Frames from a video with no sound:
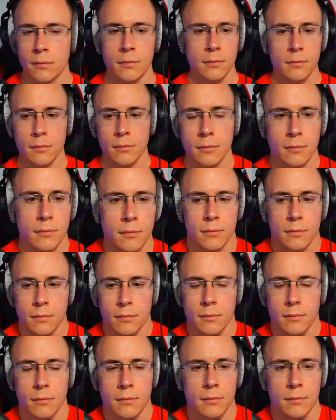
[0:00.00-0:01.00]

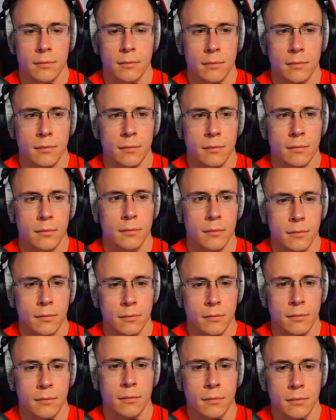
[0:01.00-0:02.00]

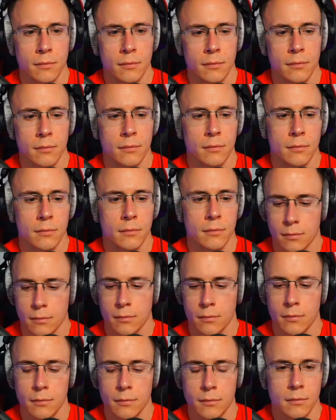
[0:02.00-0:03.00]

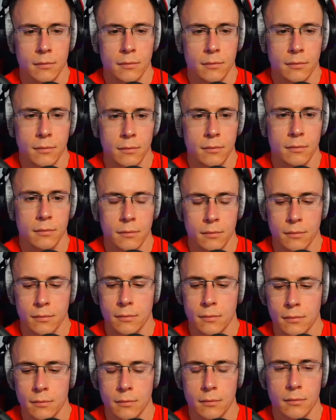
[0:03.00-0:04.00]

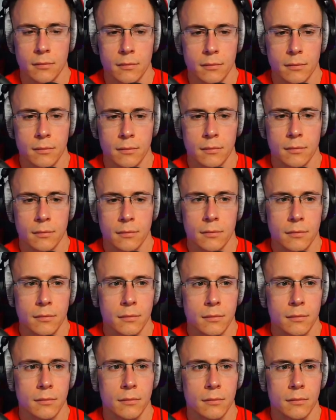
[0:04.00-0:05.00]

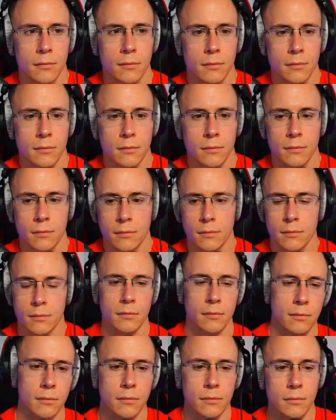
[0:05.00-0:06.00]

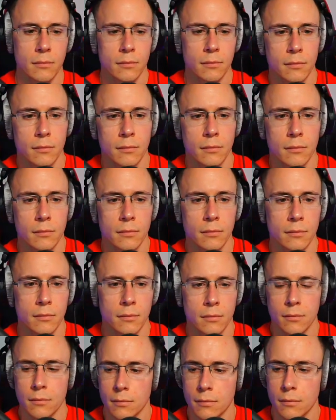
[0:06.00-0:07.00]

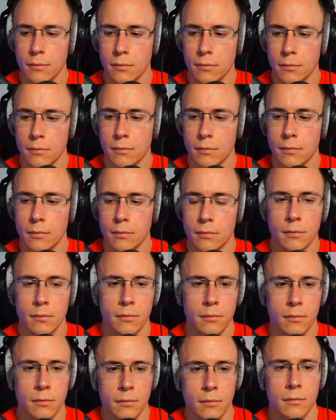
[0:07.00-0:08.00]
No words are spoken by the person on screen.